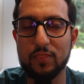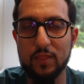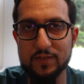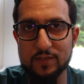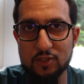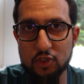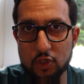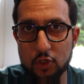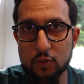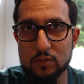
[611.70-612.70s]
The
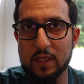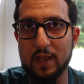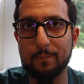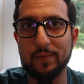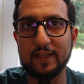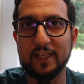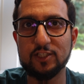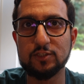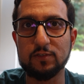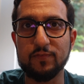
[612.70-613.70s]
use and
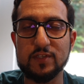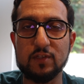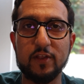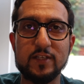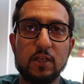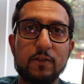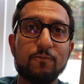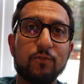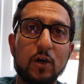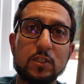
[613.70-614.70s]
applications of this are going to
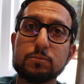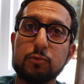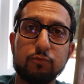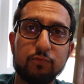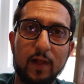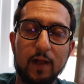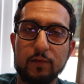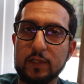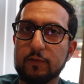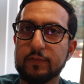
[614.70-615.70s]
advance
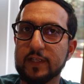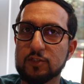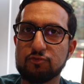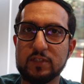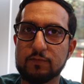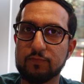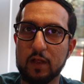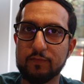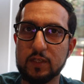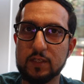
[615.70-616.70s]
profoundly over the next 3 to
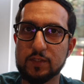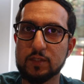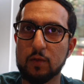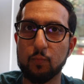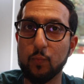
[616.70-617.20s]
5 years.